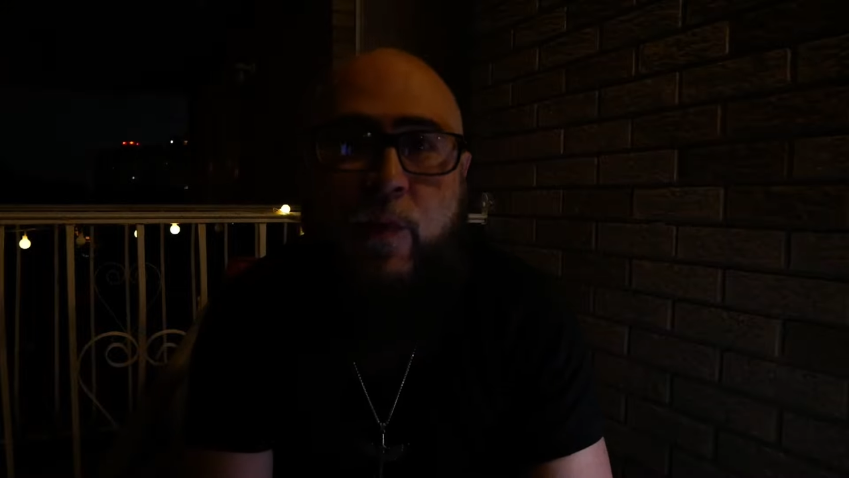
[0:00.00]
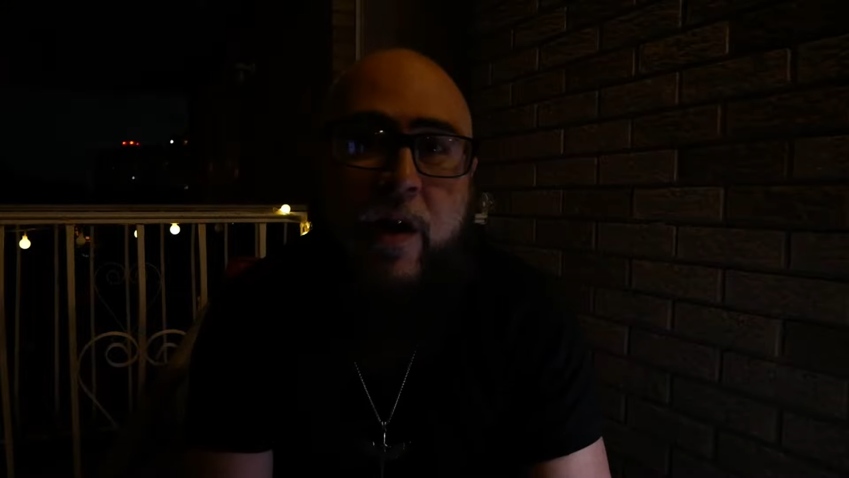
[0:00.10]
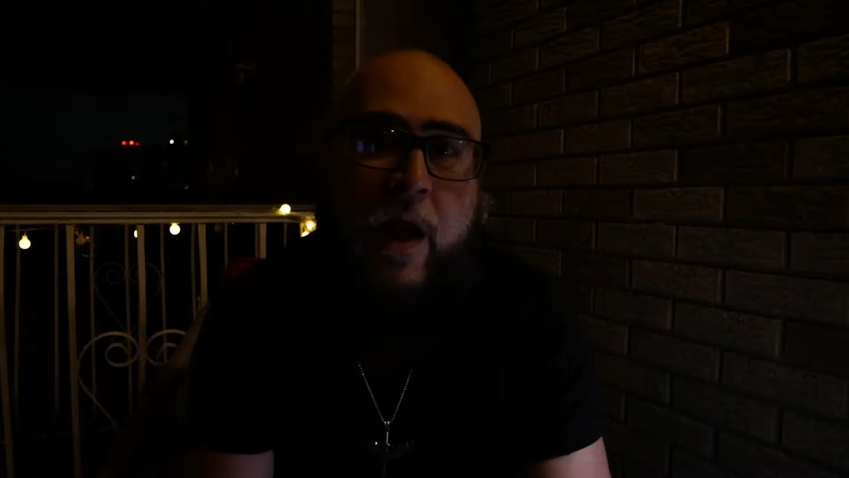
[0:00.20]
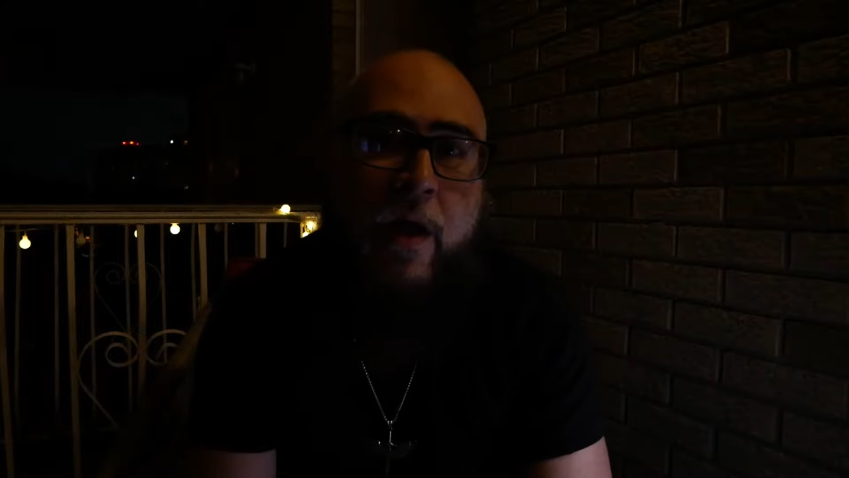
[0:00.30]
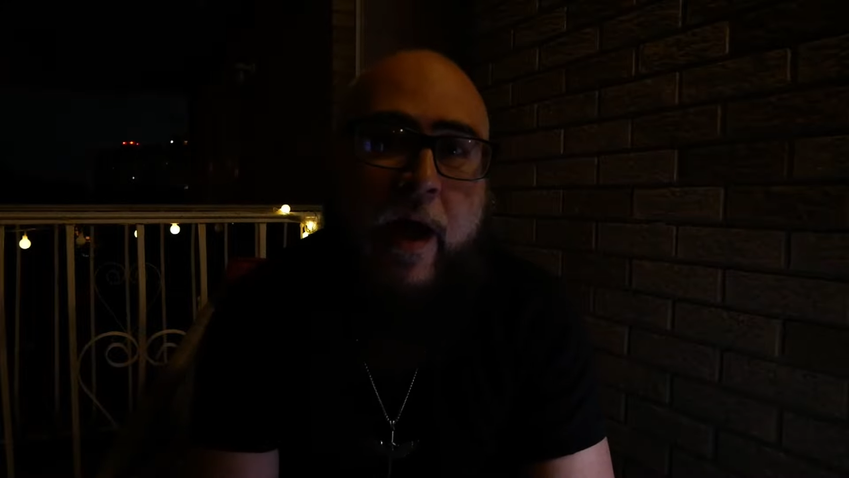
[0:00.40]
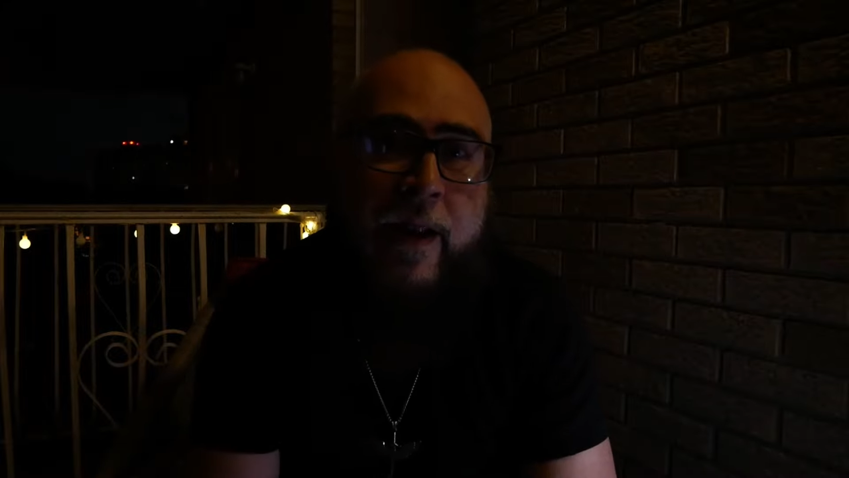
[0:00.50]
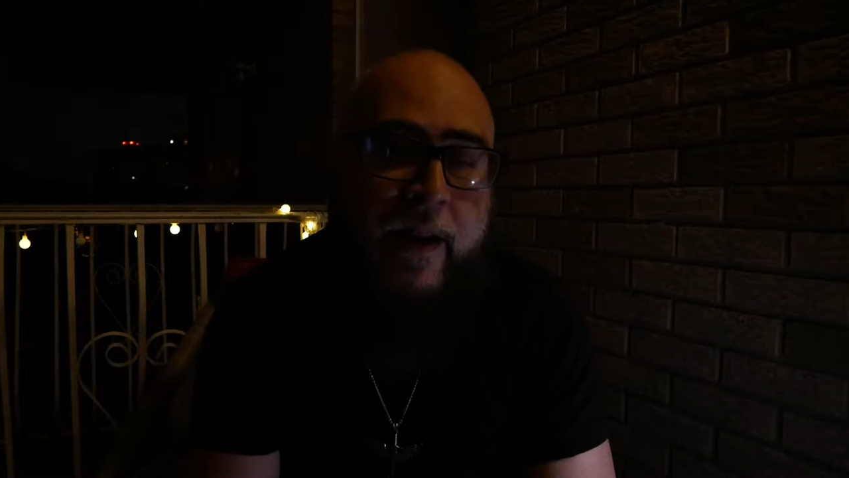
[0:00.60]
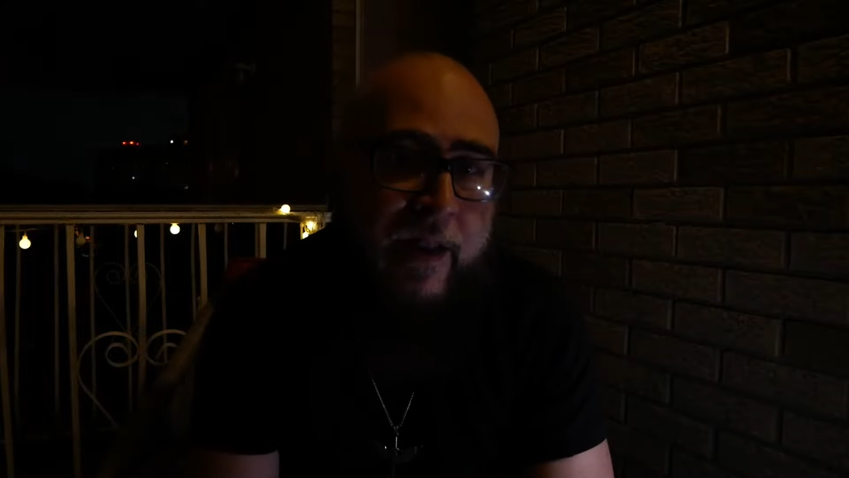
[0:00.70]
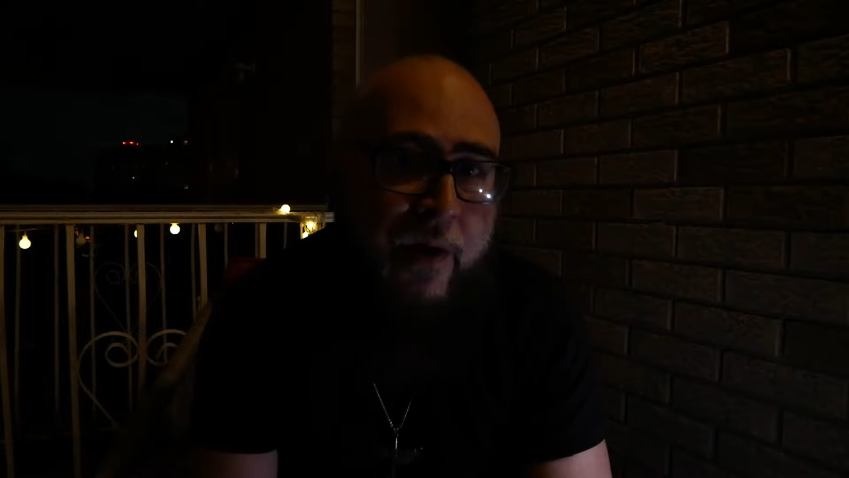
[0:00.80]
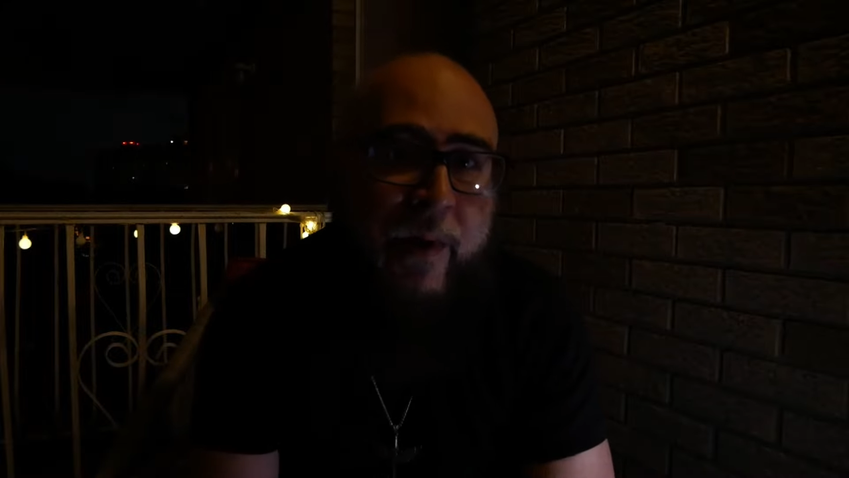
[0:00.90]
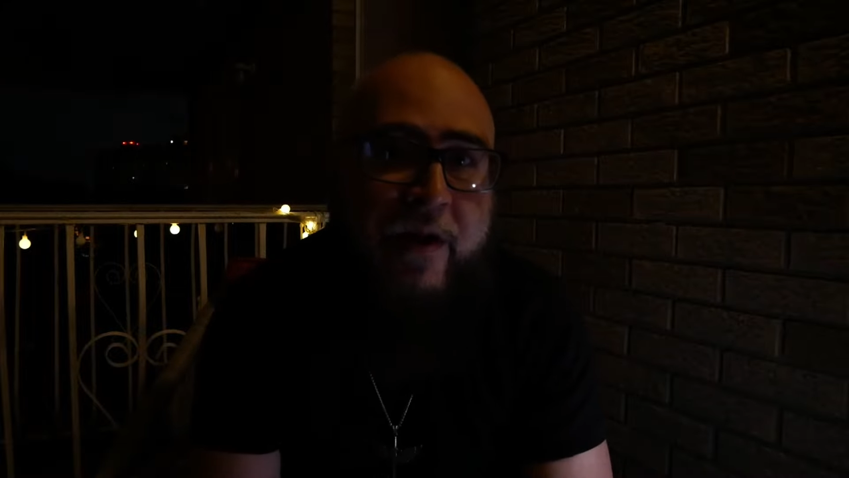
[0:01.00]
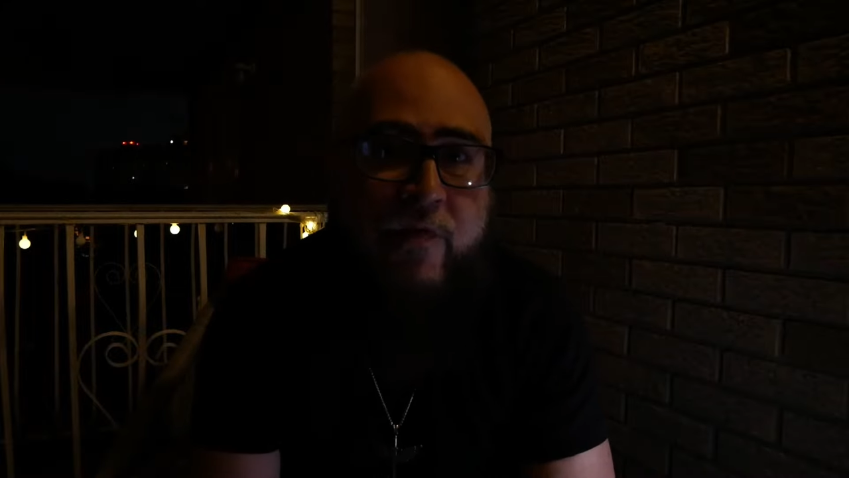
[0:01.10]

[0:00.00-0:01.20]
and allowing